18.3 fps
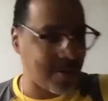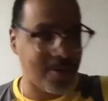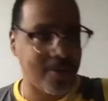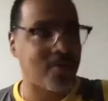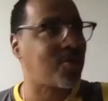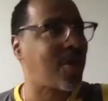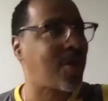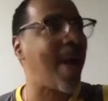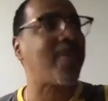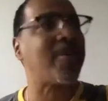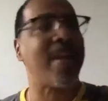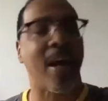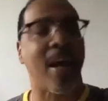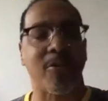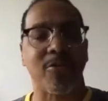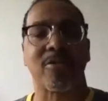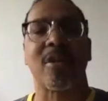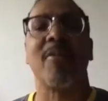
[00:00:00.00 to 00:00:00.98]

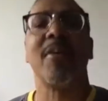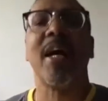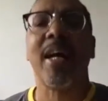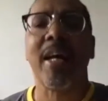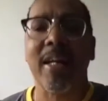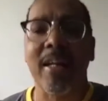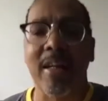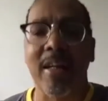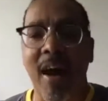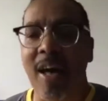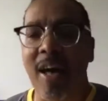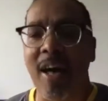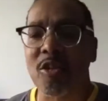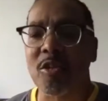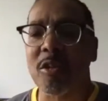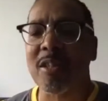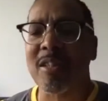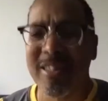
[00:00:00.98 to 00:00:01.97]
tabernacle stuff, and God
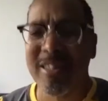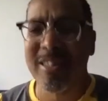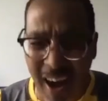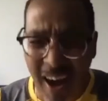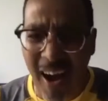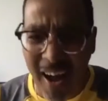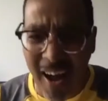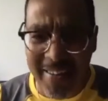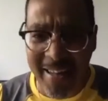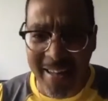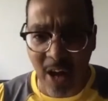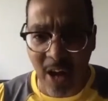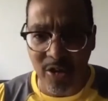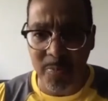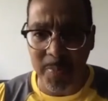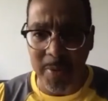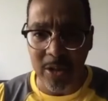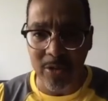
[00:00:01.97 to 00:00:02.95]
now
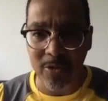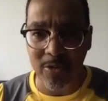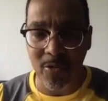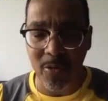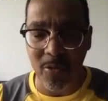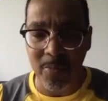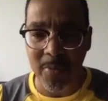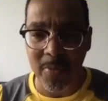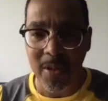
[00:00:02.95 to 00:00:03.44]
speaks to him.